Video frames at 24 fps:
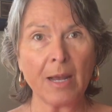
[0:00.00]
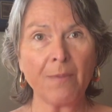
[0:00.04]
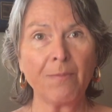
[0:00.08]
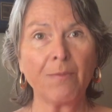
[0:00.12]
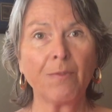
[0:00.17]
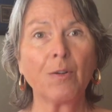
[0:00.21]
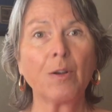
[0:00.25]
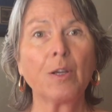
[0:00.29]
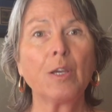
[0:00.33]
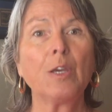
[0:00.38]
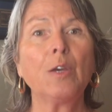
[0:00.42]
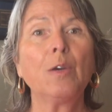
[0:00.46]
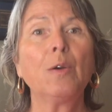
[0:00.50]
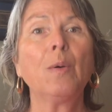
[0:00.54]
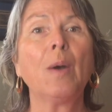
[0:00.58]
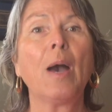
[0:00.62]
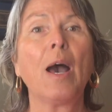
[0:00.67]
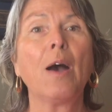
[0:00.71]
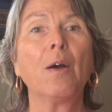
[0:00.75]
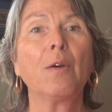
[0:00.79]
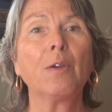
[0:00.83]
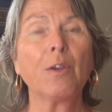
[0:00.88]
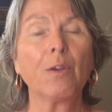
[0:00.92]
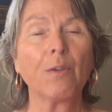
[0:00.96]
up for you,
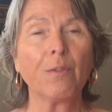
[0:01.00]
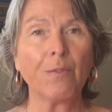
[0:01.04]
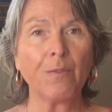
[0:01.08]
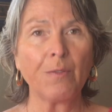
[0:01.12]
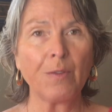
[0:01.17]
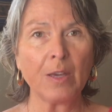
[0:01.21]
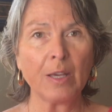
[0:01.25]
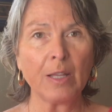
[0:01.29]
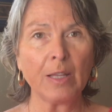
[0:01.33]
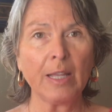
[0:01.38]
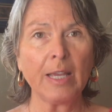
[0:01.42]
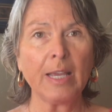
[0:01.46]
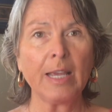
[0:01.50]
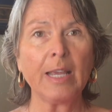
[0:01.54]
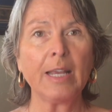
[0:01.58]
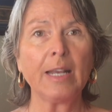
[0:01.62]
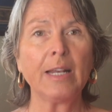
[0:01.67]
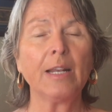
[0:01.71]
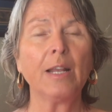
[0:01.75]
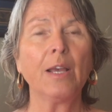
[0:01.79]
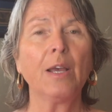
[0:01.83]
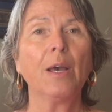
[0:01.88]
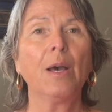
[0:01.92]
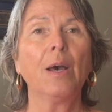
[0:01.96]
how you're
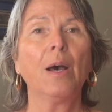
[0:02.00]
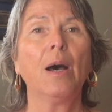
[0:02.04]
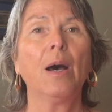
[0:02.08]
feeling,